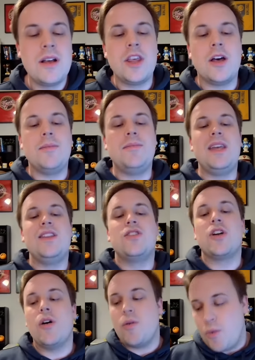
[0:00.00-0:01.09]
they'll need to
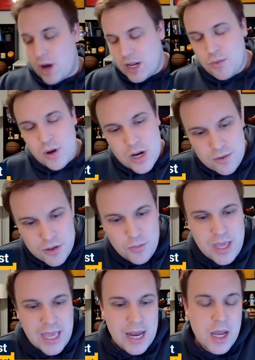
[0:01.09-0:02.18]
go 1-1 over the
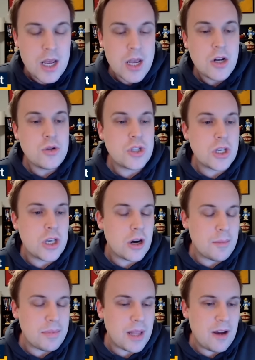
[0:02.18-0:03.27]
weekend to secure a
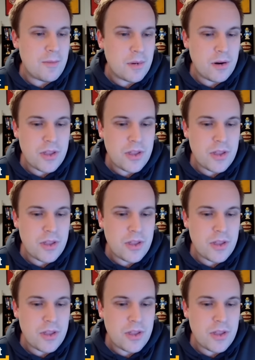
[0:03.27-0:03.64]
playoff berth.